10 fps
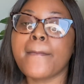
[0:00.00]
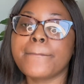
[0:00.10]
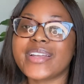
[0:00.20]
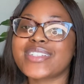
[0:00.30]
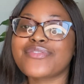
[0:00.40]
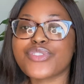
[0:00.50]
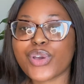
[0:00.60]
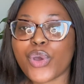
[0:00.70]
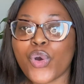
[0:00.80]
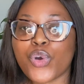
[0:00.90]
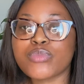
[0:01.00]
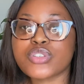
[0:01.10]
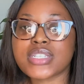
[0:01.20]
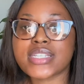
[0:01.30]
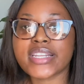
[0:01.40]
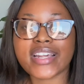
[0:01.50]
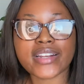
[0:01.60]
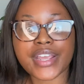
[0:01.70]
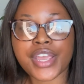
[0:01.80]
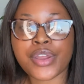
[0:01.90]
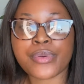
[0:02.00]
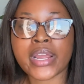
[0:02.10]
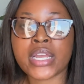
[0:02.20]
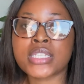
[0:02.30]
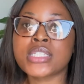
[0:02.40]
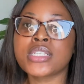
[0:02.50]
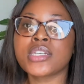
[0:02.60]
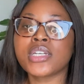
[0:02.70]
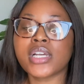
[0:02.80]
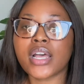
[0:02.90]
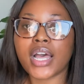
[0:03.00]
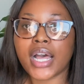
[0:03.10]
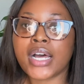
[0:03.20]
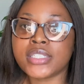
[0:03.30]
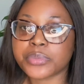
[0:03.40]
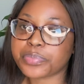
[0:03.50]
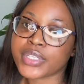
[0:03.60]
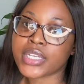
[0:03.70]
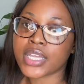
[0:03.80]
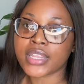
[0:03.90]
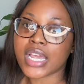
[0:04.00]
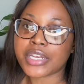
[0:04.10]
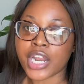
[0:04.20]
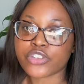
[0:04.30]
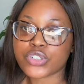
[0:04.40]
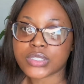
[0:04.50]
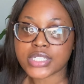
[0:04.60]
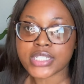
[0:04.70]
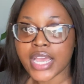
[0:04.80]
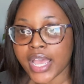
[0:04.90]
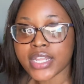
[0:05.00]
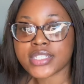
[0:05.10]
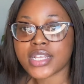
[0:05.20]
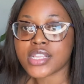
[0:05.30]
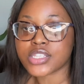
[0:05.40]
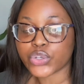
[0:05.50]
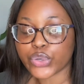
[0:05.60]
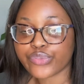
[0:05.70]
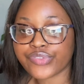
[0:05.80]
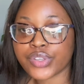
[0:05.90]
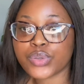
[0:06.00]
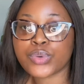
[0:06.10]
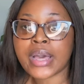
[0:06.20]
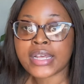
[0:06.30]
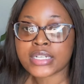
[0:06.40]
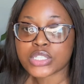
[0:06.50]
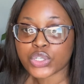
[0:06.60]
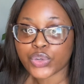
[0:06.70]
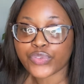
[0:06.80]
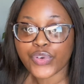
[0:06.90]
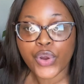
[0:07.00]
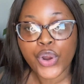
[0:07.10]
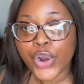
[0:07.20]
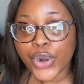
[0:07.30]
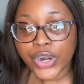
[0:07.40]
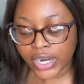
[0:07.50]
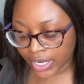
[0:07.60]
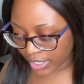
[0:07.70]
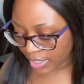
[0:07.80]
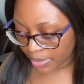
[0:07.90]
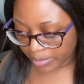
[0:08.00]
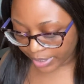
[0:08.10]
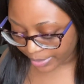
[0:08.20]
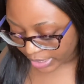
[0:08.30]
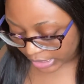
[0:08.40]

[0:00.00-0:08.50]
But if you're at home, just let it aerate and be in that natural state. It's good for you and it's good for her, period.